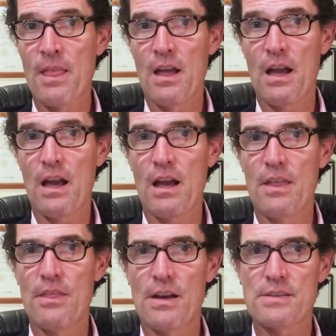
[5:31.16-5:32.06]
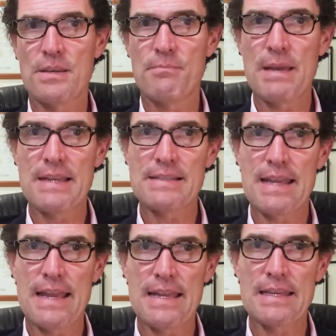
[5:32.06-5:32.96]
Thus, it may
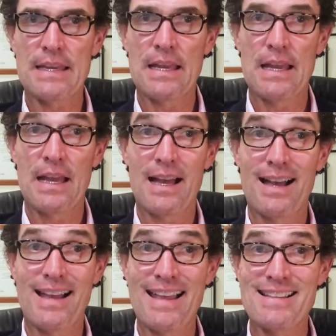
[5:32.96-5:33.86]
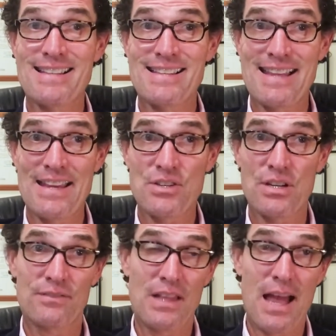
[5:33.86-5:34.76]
take a
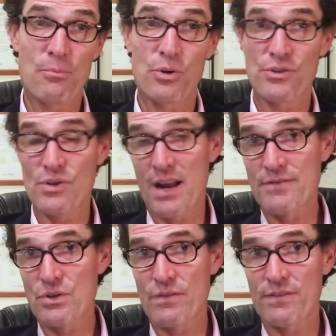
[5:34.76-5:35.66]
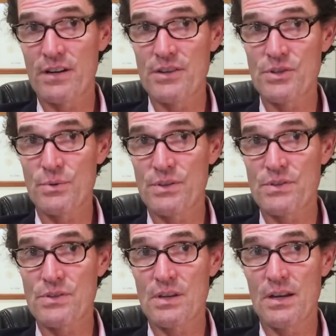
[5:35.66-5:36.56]
cessation of LIBOR to drive SOFR
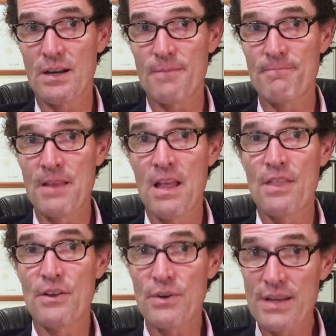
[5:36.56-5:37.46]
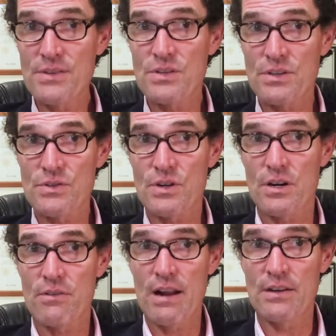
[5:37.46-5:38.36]
issuance. There is
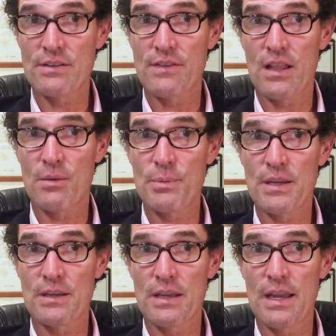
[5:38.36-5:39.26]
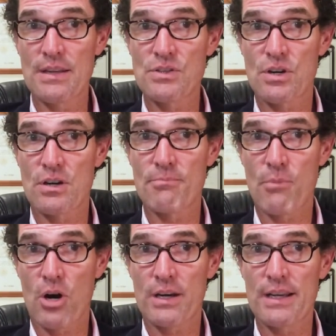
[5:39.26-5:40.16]
concern around developing a term
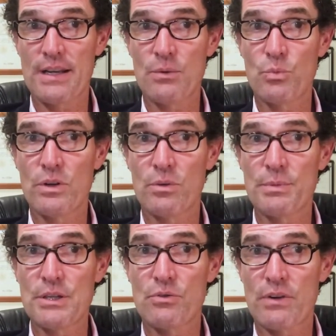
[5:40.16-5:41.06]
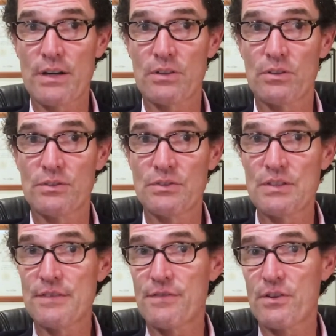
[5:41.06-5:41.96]
market. It will be critical to
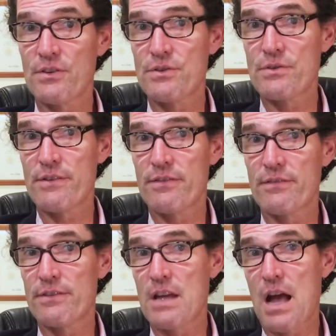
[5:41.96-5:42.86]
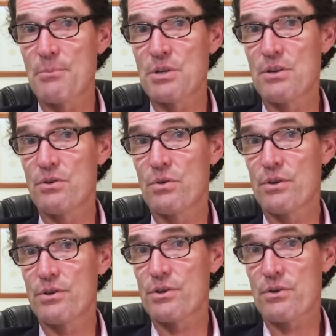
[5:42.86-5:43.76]
see further derivative adoption in
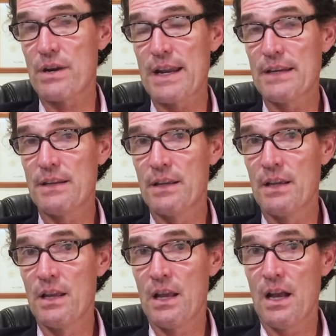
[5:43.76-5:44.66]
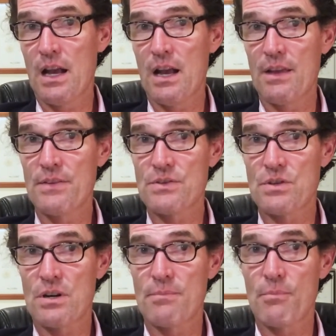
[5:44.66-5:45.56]
order to create this
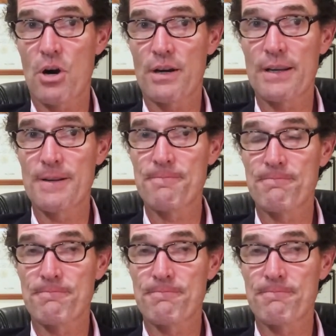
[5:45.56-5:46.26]
term market.